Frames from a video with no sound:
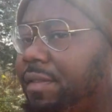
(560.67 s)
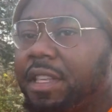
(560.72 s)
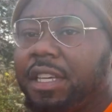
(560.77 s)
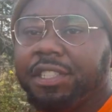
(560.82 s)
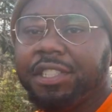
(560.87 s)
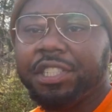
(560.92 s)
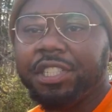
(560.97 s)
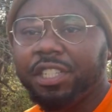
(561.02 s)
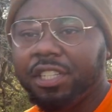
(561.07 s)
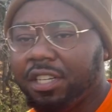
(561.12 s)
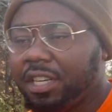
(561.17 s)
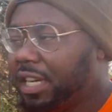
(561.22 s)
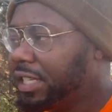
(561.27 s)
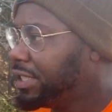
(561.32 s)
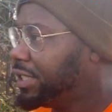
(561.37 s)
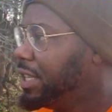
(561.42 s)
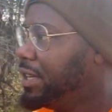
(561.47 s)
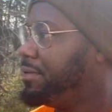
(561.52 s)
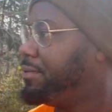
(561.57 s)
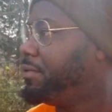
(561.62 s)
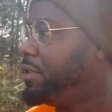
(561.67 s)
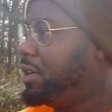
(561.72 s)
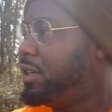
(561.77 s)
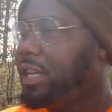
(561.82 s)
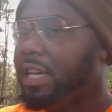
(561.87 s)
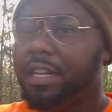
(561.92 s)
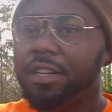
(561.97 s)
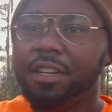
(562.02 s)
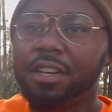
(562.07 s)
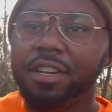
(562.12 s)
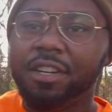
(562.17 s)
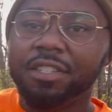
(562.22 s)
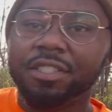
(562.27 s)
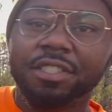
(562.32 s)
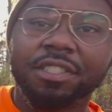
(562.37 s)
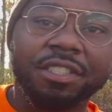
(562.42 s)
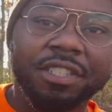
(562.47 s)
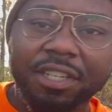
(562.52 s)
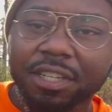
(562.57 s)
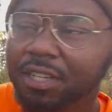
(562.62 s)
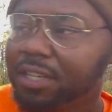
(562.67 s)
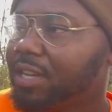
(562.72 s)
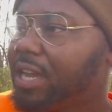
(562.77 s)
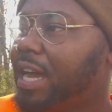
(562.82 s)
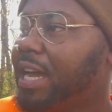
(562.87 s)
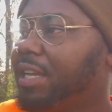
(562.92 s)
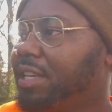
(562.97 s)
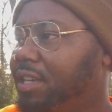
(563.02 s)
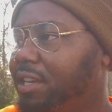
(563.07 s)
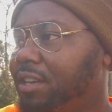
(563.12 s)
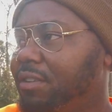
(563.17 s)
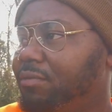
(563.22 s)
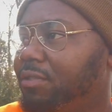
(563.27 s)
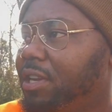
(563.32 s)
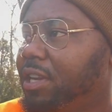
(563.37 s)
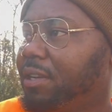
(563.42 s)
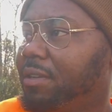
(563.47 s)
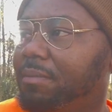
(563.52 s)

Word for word: that shit there. I said, fuck that dunnage. I'll get it when I